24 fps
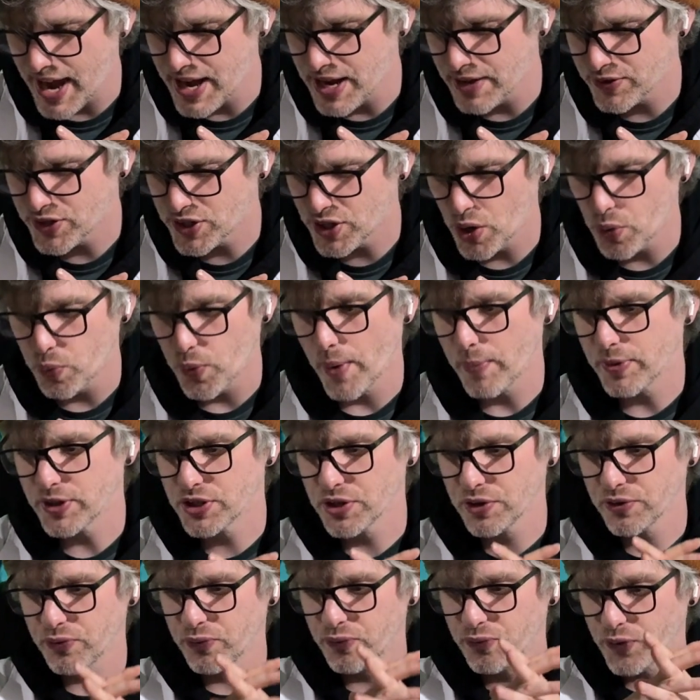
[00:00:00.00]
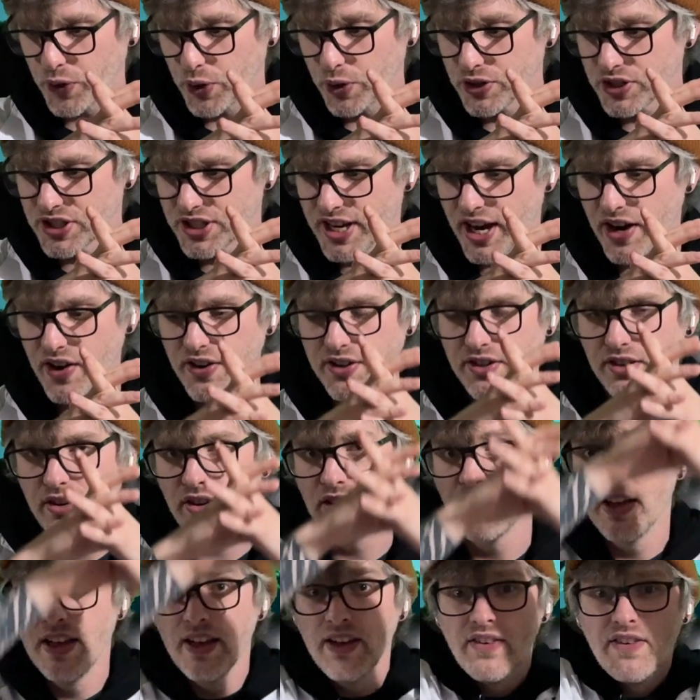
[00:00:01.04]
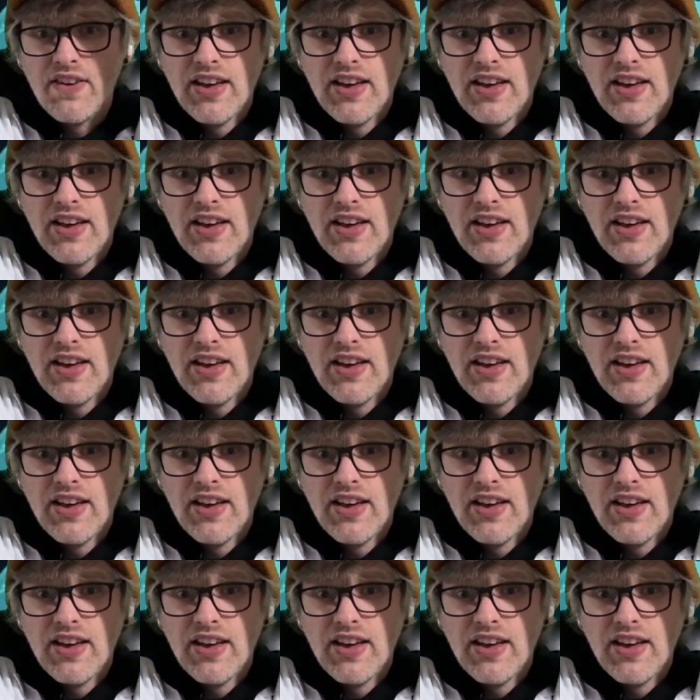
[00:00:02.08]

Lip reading: And if so, what was your first character?